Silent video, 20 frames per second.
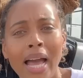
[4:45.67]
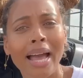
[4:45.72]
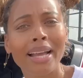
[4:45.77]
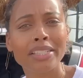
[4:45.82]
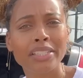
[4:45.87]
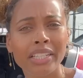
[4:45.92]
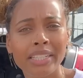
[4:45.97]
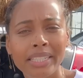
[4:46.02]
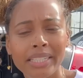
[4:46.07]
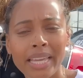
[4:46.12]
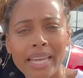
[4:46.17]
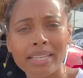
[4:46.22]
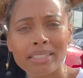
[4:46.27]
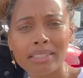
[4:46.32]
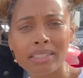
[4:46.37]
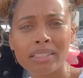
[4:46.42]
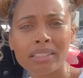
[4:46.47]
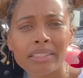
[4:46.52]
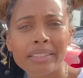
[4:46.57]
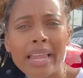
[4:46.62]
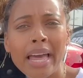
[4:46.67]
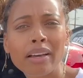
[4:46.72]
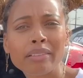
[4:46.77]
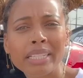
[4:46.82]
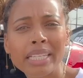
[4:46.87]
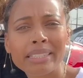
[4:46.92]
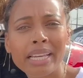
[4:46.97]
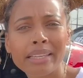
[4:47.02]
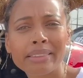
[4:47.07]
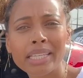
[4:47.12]
Actually, yes, now
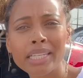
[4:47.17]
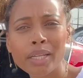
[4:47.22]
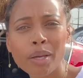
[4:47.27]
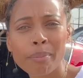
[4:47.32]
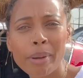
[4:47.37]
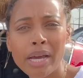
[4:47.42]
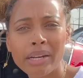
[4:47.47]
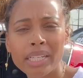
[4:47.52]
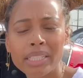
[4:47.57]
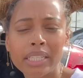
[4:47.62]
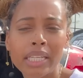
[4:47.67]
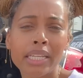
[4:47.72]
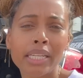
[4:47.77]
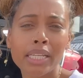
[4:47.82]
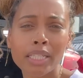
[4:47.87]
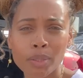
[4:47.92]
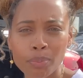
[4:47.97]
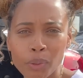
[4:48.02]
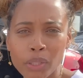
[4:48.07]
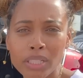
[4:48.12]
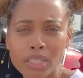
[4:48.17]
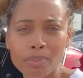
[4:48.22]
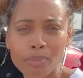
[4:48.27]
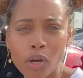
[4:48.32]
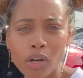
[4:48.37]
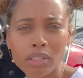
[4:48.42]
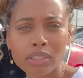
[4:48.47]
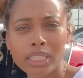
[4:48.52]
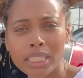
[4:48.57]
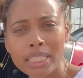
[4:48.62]
that I think about it, it is pretty
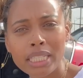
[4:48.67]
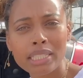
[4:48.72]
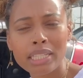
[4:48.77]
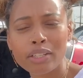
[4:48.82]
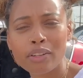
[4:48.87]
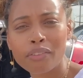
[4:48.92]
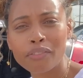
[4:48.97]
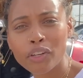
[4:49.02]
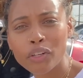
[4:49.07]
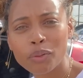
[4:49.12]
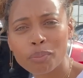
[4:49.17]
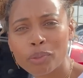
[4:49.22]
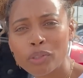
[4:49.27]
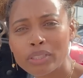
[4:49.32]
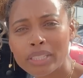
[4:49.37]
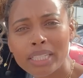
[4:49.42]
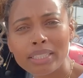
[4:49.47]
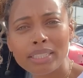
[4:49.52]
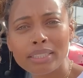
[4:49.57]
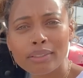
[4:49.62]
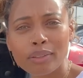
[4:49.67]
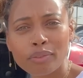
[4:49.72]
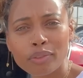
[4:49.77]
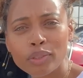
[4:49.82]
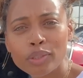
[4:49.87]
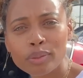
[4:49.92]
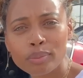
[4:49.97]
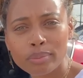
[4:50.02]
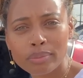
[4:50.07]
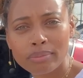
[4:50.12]
small. This is a convertible. They need the
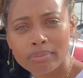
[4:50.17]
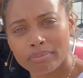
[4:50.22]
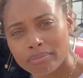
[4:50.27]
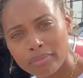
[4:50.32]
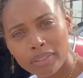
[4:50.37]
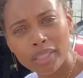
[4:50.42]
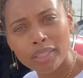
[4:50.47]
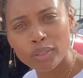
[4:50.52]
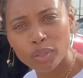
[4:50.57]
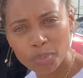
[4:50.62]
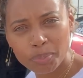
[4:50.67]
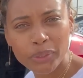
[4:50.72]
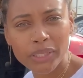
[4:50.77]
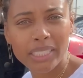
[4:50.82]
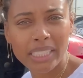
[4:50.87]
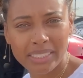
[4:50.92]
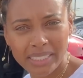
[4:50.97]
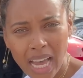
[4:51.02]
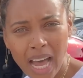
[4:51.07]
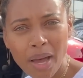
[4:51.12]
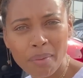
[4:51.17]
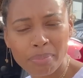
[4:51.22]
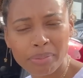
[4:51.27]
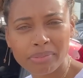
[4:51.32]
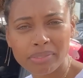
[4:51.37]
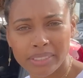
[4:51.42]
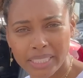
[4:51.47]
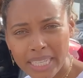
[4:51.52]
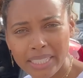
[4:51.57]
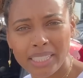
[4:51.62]
room to put the top.
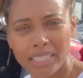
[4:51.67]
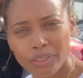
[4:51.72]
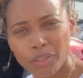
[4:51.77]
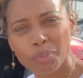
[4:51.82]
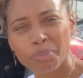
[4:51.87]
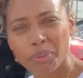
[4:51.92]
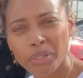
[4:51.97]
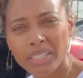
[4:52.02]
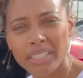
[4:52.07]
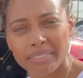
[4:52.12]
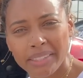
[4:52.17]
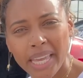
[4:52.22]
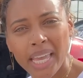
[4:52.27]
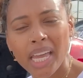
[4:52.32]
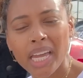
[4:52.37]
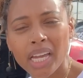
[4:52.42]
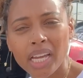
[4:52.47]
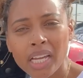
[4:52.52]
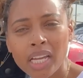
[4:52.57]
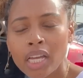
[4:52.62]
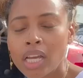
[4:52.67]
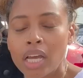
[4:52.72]
They need to put it there.